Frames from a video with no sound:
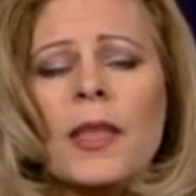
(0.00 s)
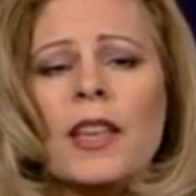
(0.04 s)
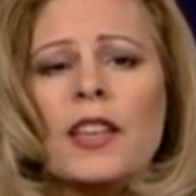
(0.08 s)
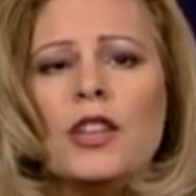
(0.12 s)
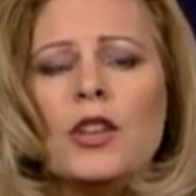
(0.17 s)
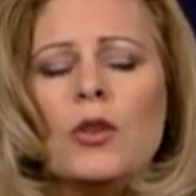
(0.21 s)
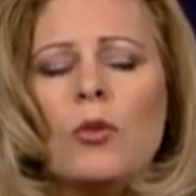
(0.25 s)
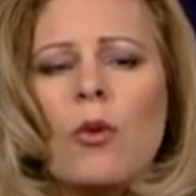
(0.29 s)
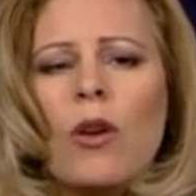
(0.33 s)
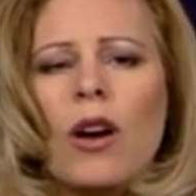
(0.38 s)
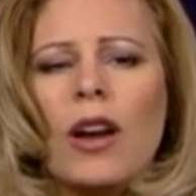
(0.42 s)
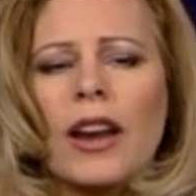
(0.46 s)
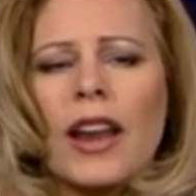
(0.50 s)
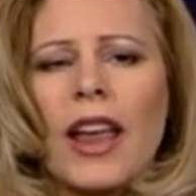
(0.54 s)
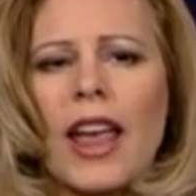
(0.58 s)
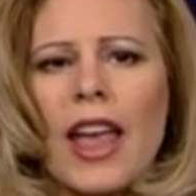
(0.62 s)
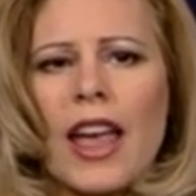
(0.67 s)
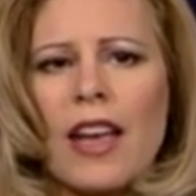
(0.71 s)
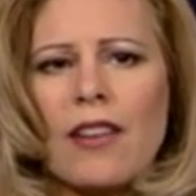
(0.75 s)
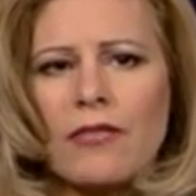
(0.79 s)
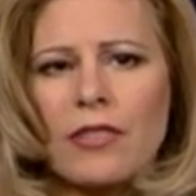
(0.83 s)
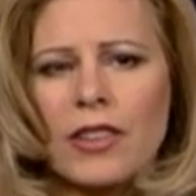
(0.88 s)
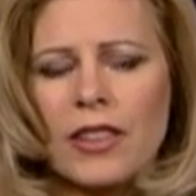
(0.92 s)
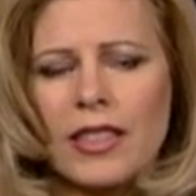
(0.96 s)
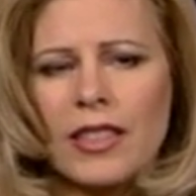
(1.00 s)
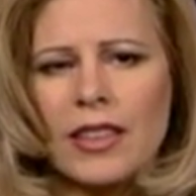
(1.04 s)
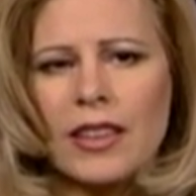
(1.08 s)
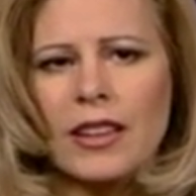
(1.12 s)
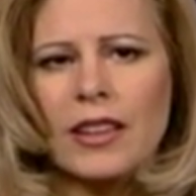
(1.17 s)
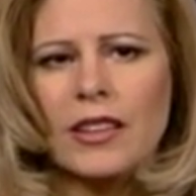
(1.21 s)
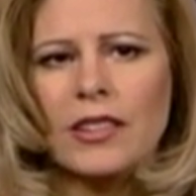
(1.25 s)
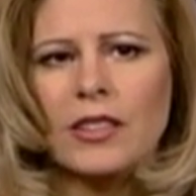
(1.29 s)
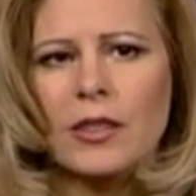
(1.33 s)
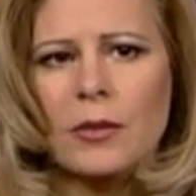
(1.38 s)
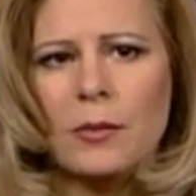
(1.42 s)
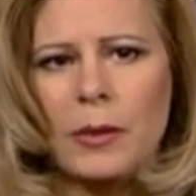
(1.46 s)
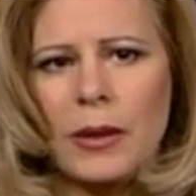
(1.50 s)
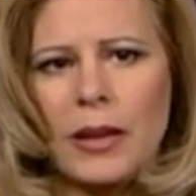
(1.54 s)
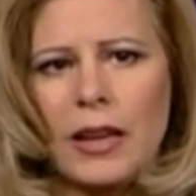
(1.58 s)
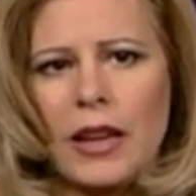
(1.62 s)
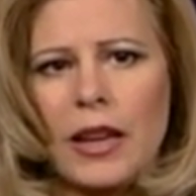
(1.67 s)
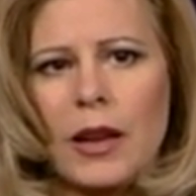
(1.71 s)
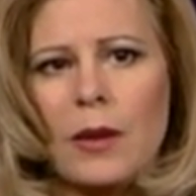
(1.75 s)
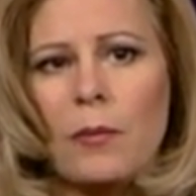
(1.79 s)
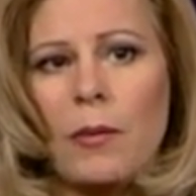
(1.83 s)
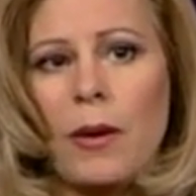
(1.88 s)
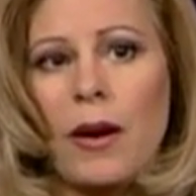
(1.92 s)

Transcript: You want everything to be